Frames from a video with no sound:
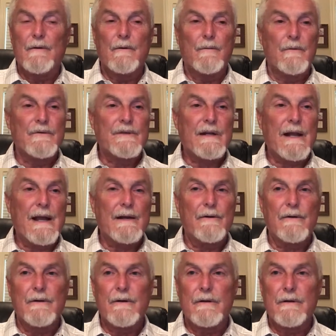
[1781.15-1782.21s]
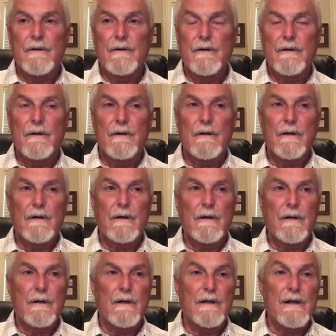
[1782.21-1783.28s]
were scattered
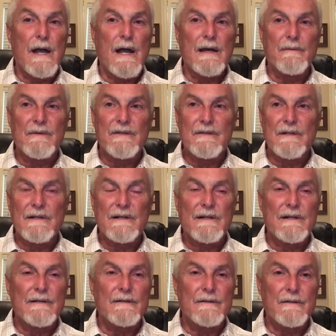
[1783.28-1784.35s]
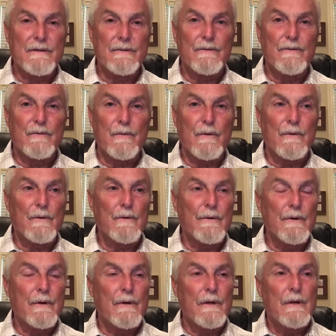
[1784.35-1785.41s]
anonymously into the world.
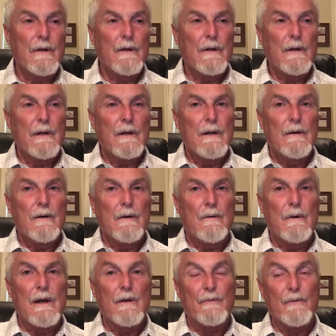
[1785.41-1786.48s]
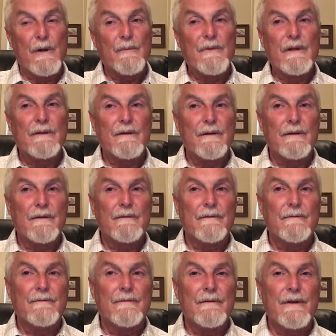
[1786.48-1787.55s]
While a remnant
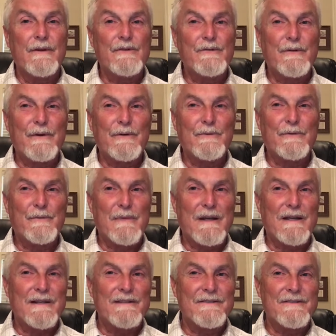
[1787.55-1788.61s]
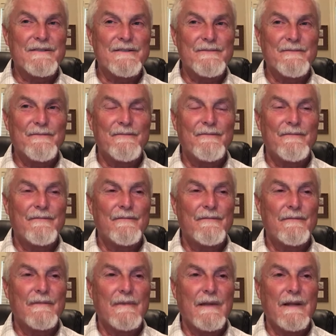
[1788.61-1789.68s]
of Israel remains,
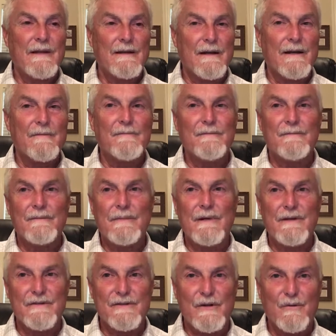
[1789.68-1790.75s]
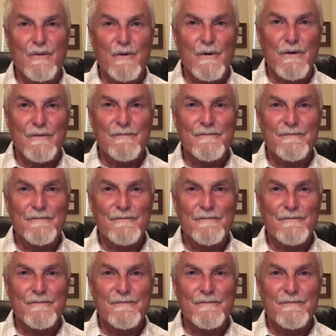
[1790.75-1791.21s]
Edom is no more.